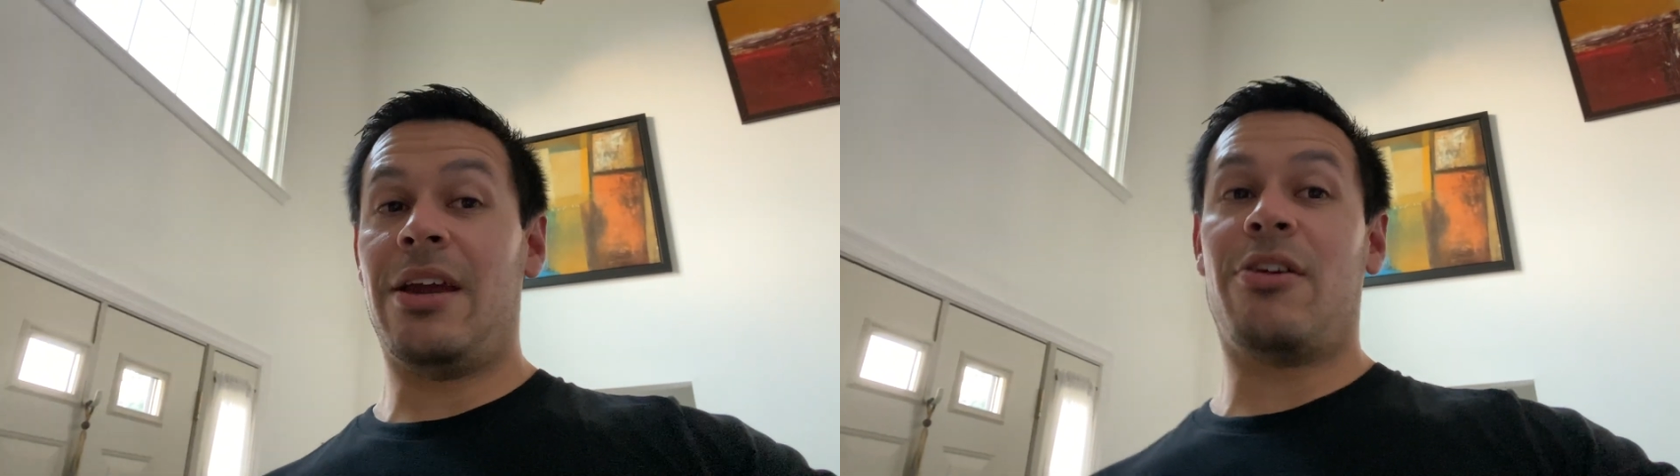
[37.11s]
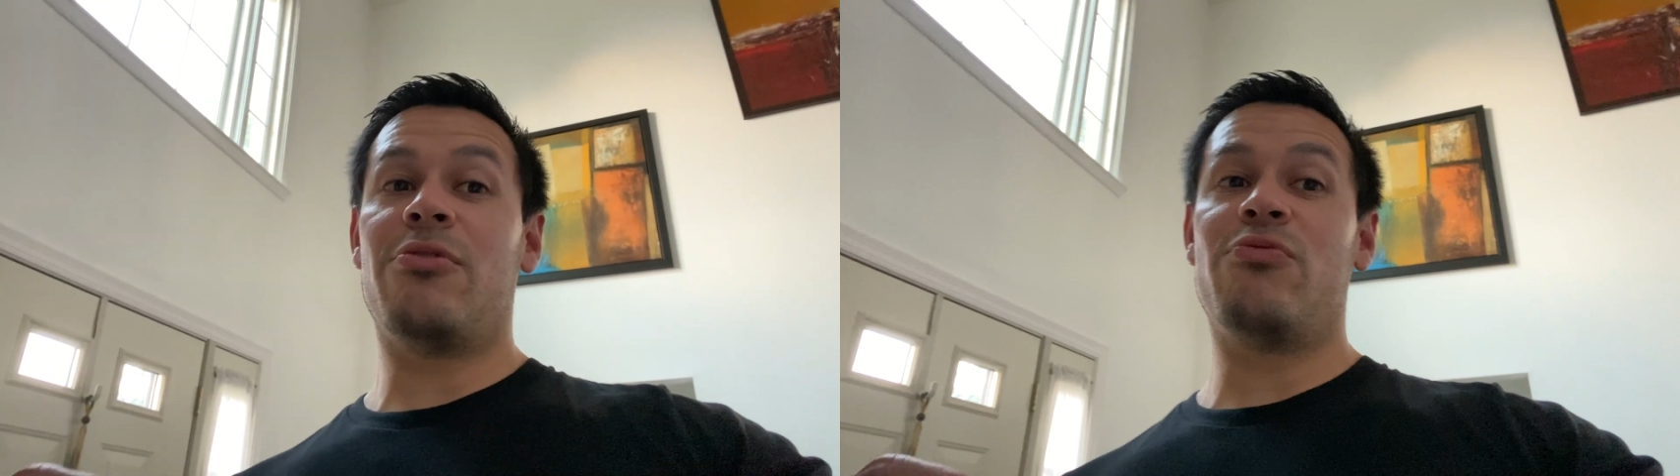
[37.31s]

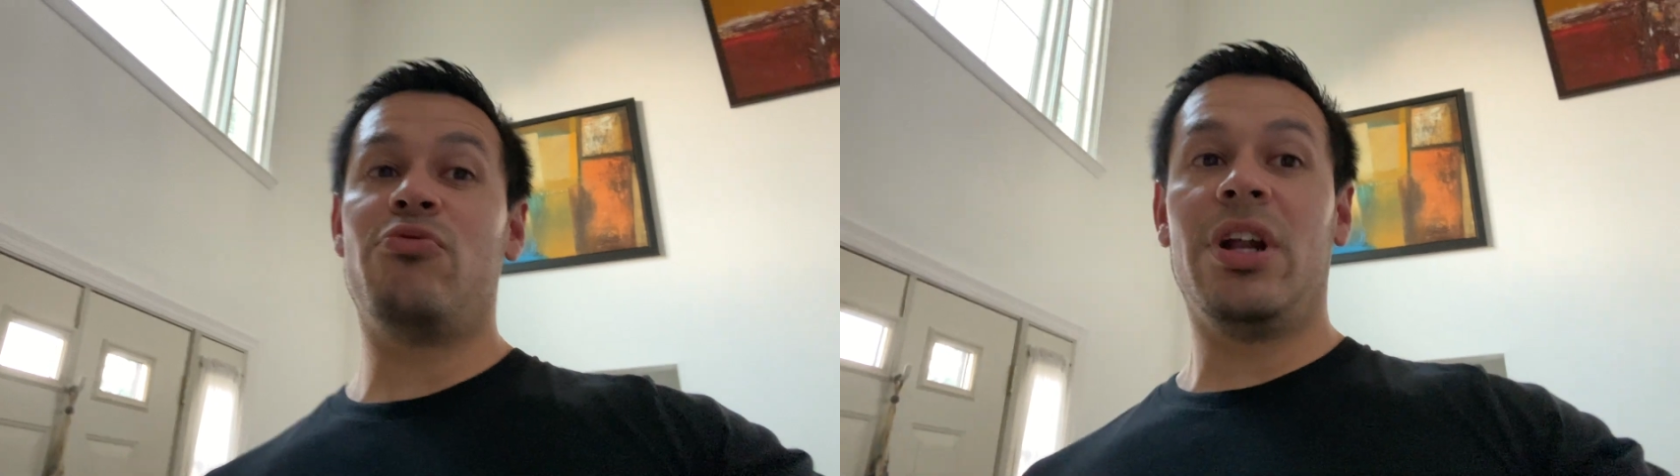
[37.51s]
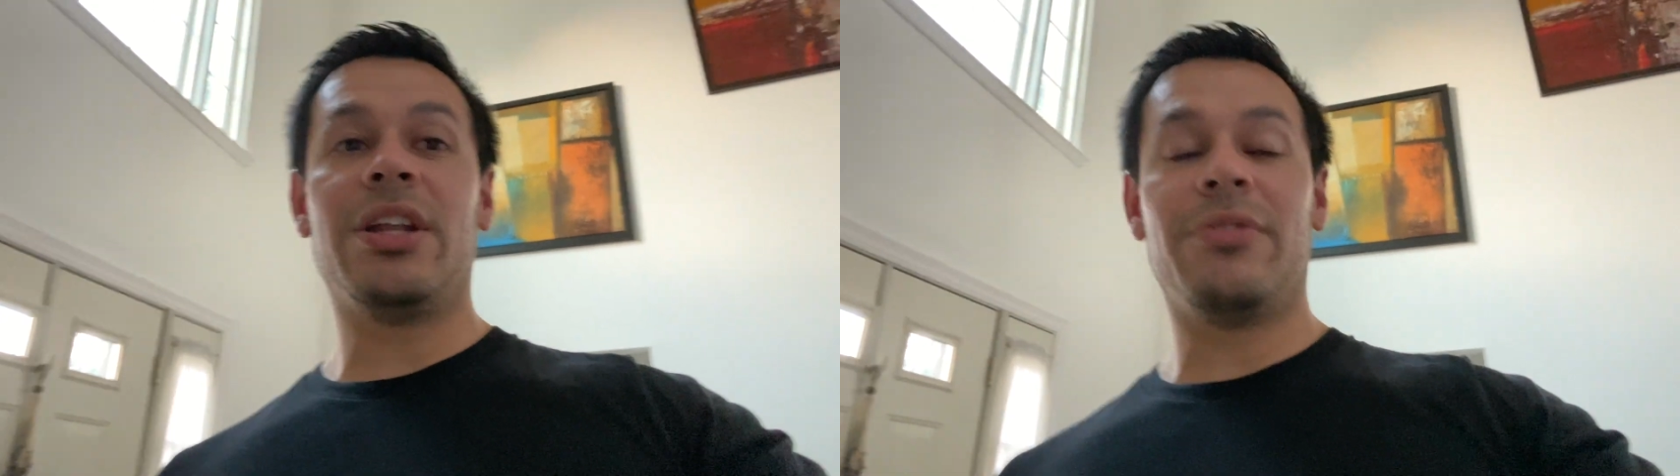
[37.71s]
are
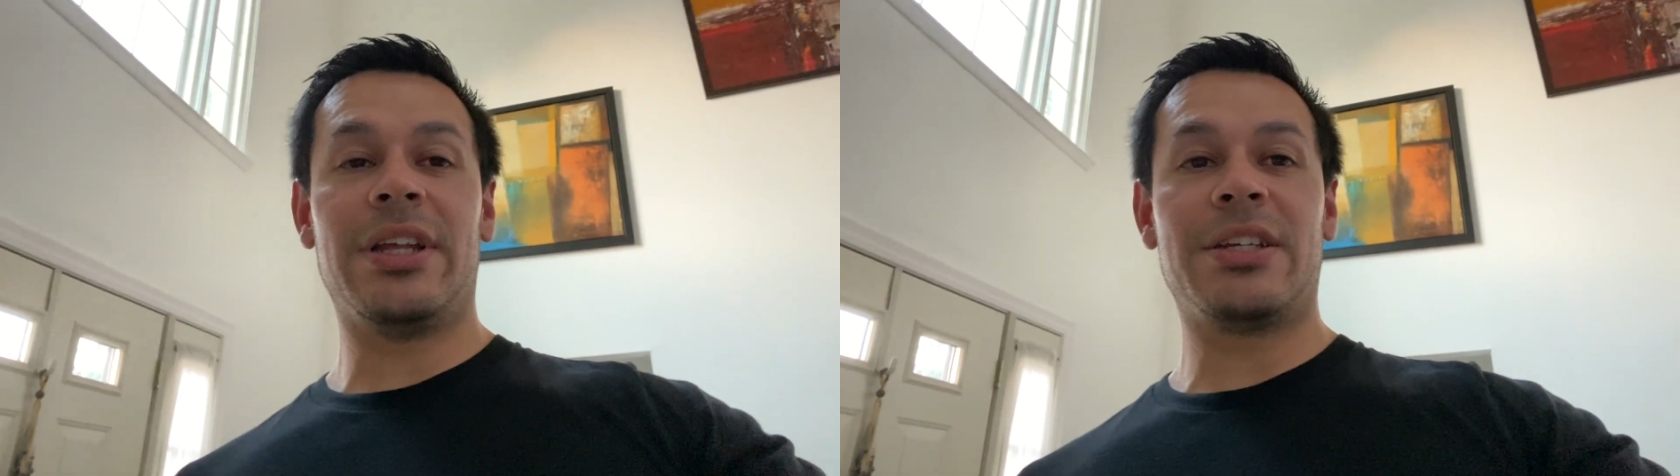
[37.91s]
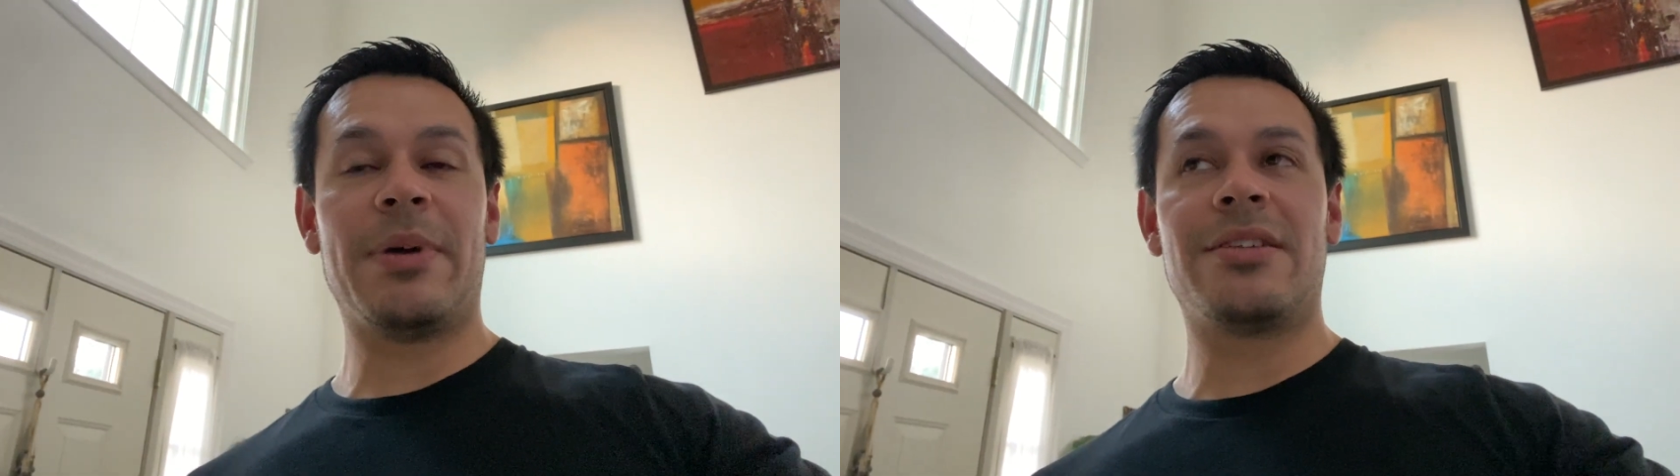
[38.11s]
really,
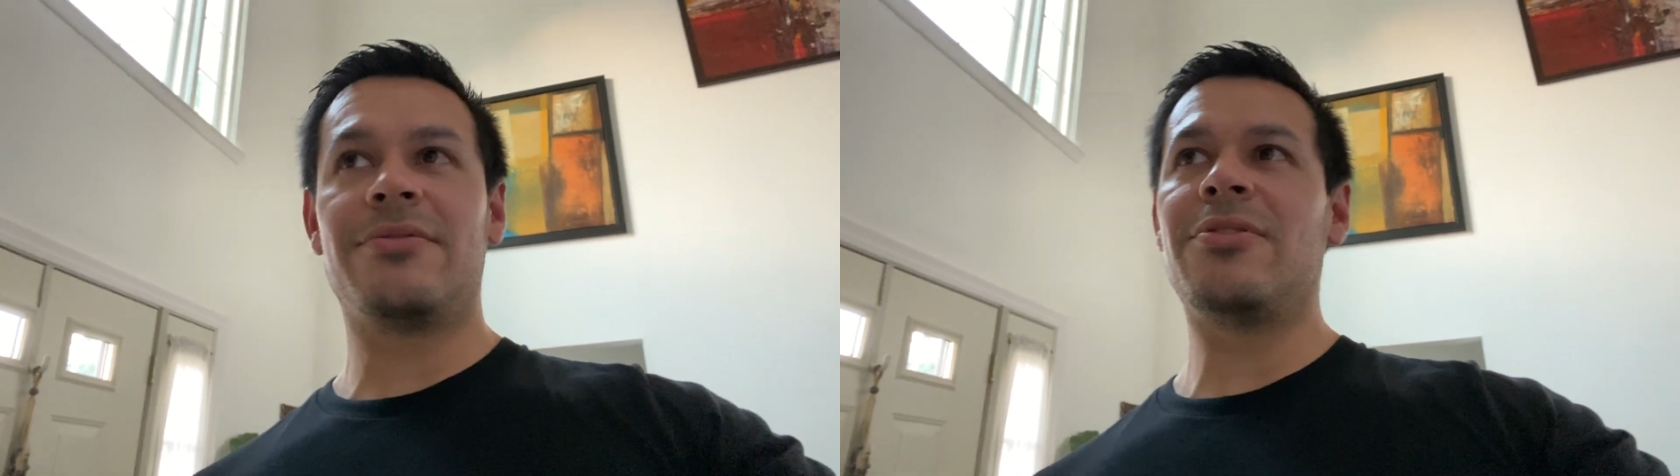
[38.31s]
really expensive.